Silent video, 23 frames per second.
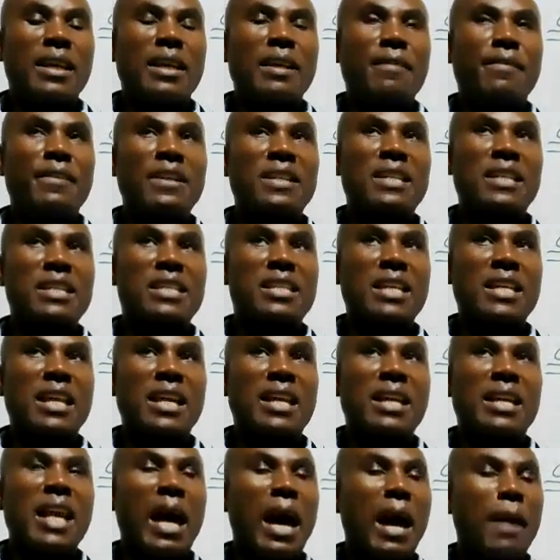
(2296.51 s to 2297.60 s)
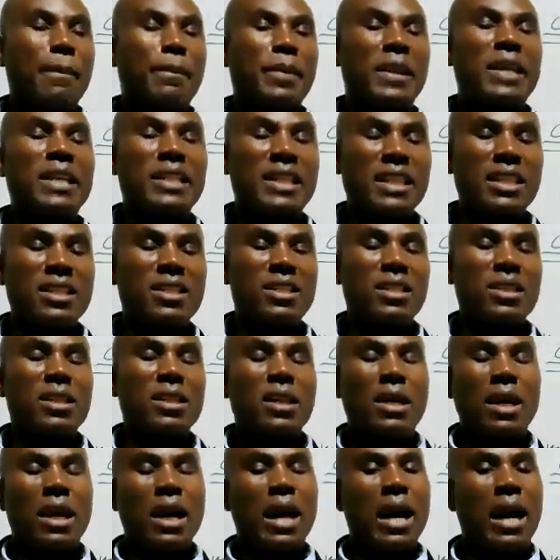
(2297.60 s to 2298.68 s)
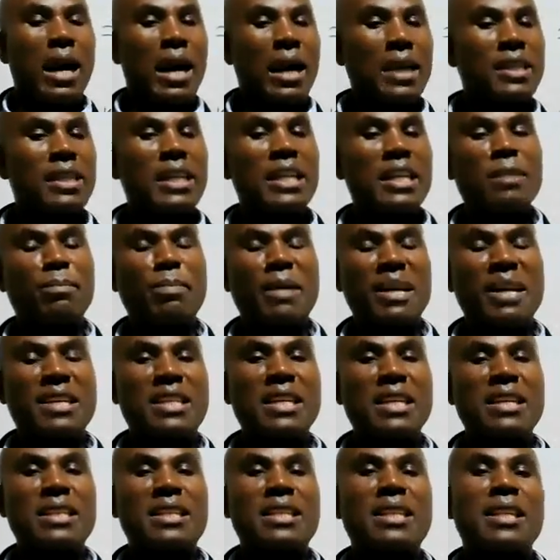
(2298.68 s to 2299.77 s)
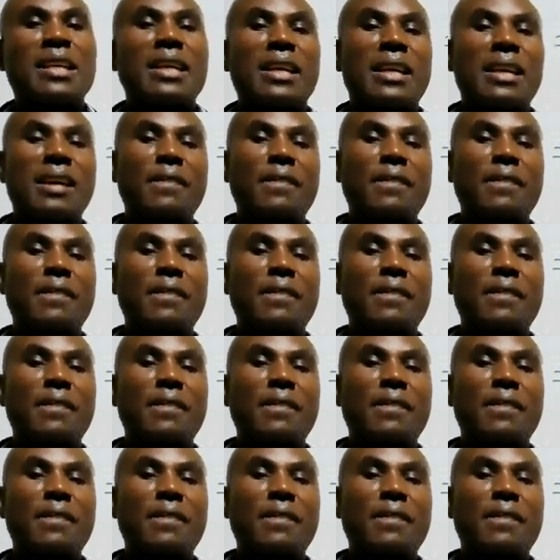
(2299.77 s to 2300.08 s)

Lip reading: If it is liabilities, 100%.